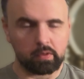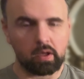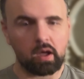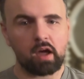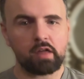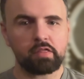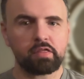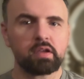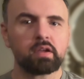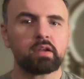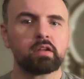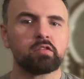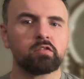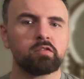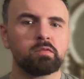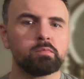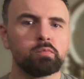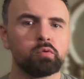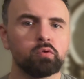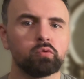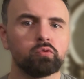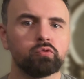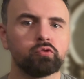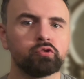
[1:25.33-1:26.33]
I think it's
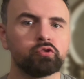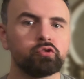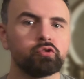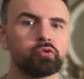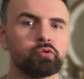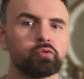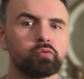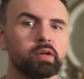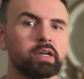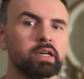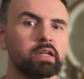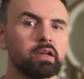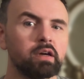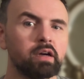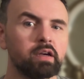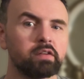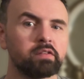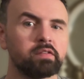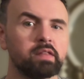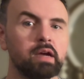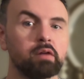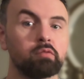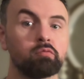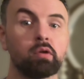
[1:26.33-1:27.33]
important to
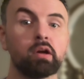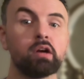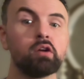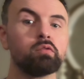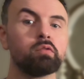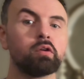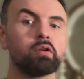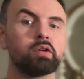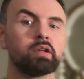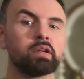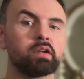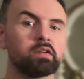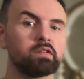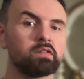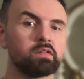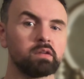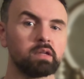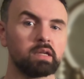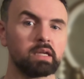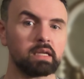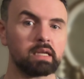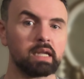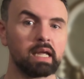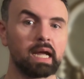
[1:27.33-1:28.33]
realize that railroading
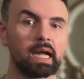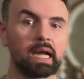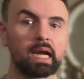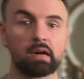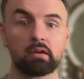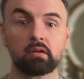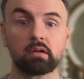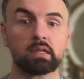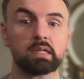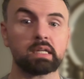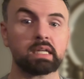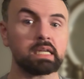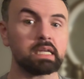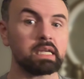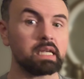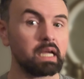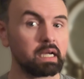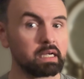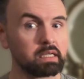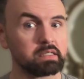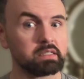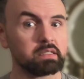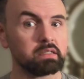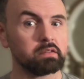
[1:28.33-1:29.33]
isn't inherently
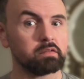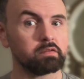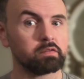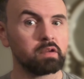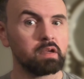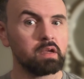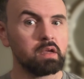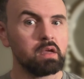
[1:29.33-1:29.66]
negative.